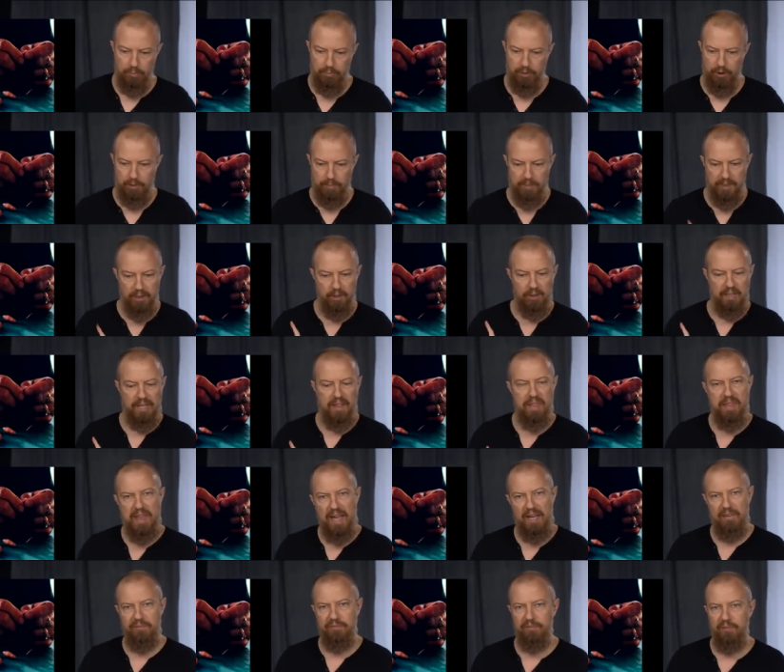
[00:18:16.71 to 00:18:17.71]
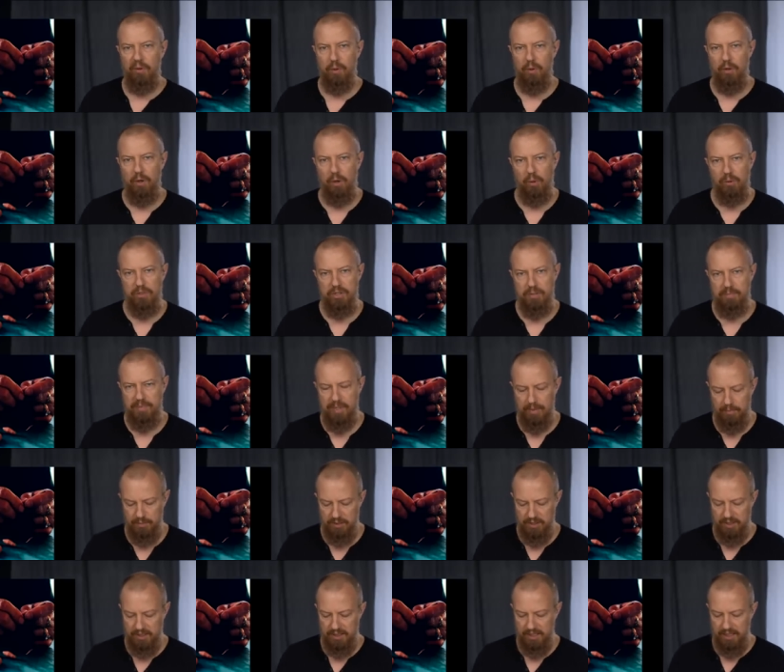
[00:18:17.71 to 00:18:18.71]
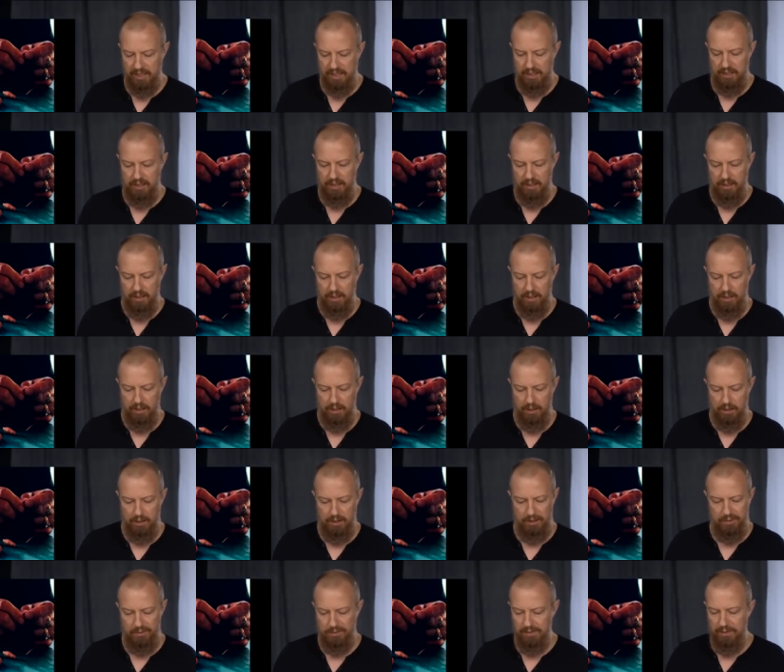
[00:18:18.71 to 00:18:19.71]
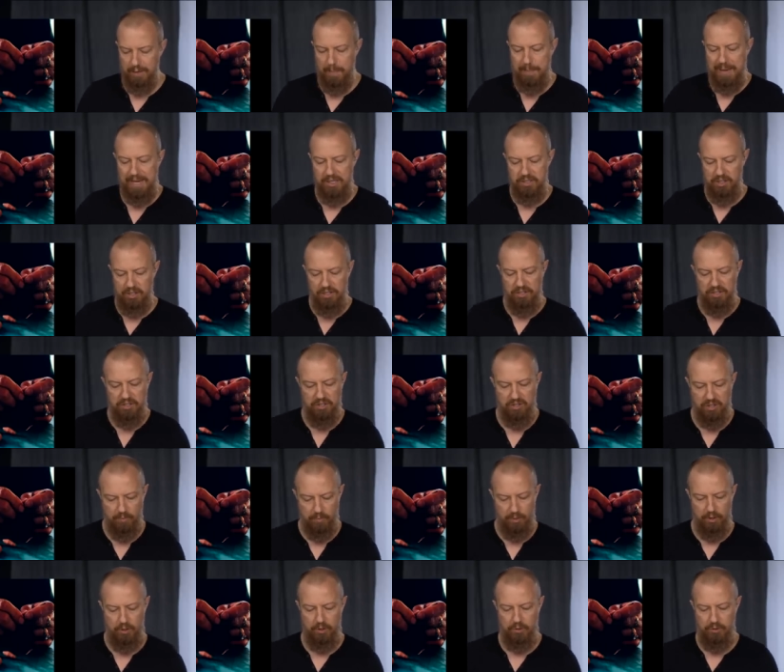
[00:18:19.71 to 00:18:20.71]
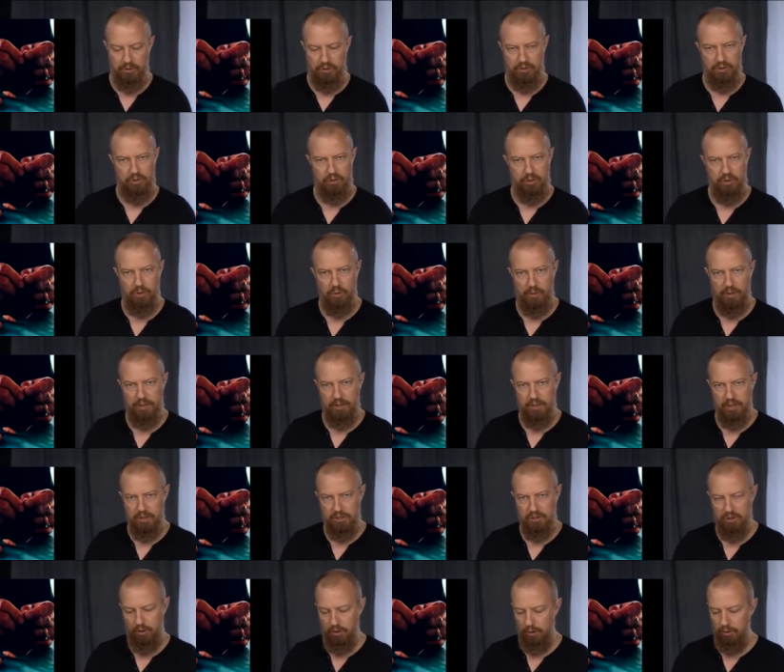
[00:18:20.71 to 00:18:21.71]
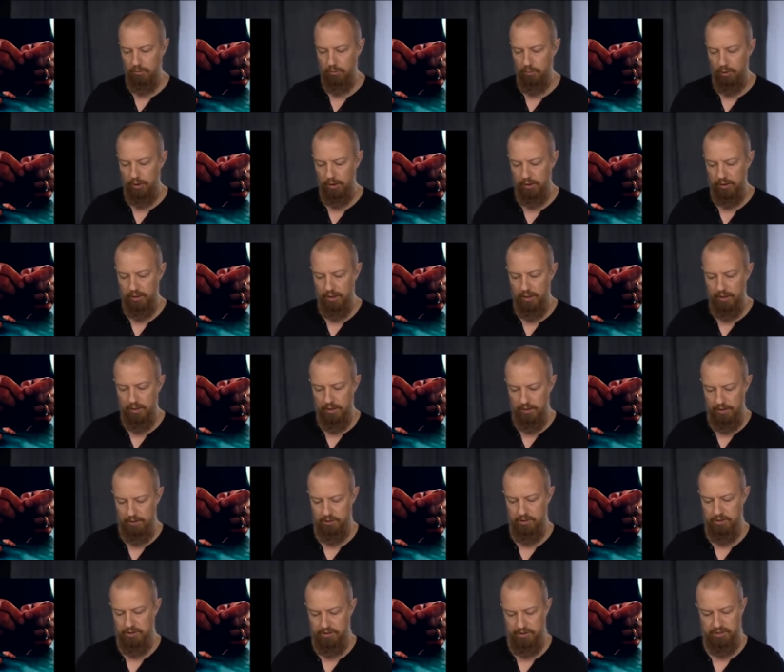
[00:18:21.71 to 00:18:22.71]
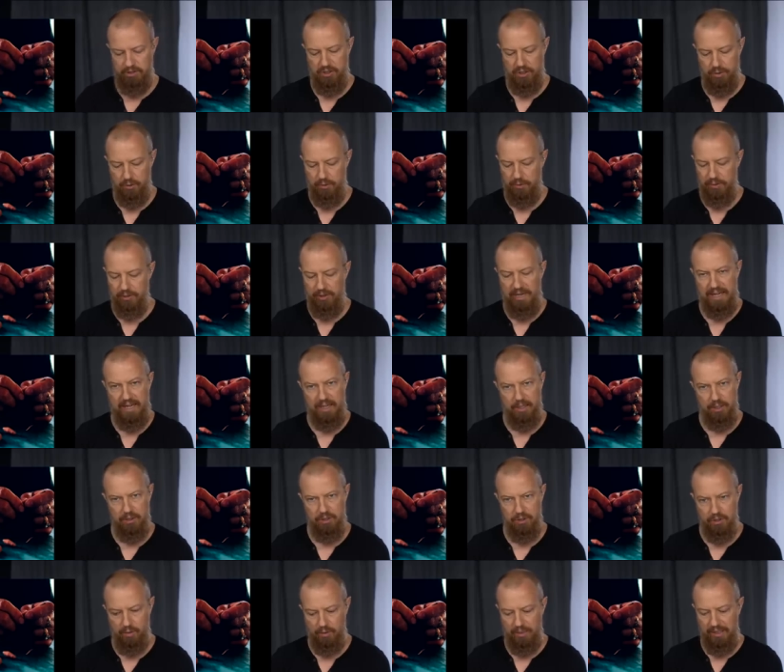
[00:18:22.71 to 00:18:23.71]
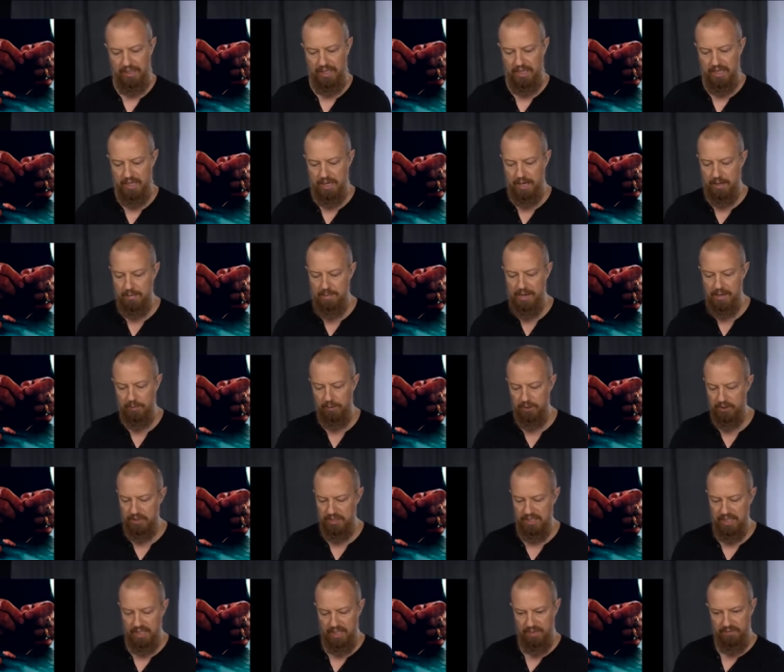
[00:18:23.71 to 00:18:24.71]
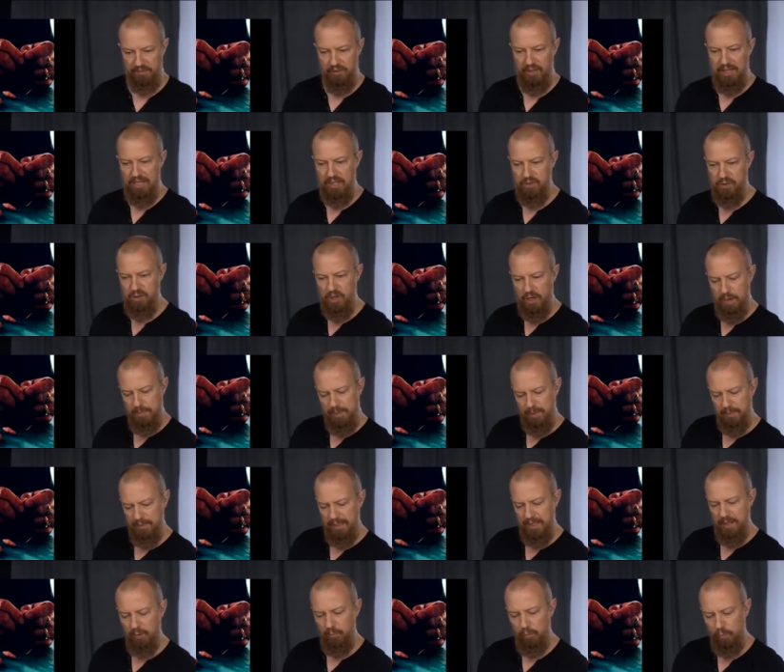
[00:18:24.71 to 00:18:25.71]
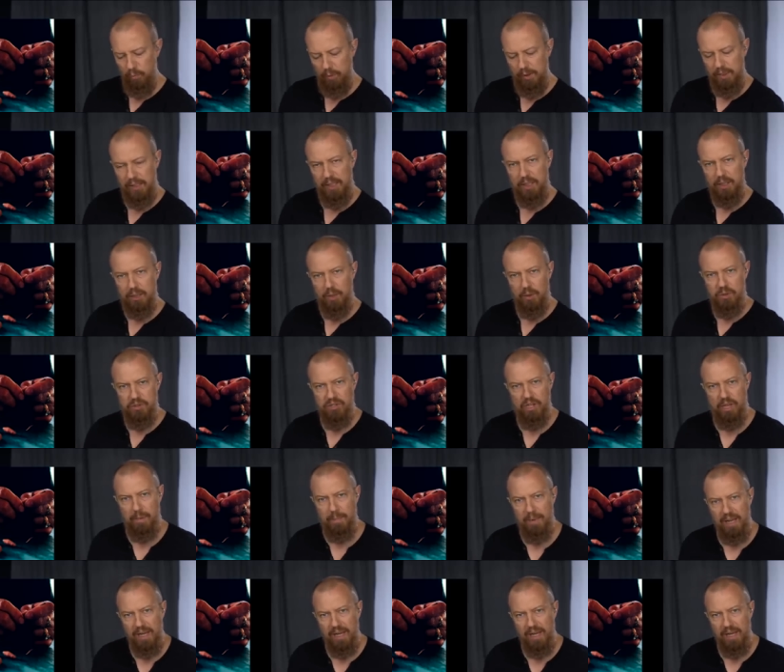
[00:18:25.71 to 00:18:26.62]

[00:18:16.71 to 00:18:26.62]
put up here again, that photo, to be able to get, imagine this is someone who's doing this artwork. They're just sitting there with their hands doing it. And I'm able to get, if their hands are here, I'm able to get really close to them.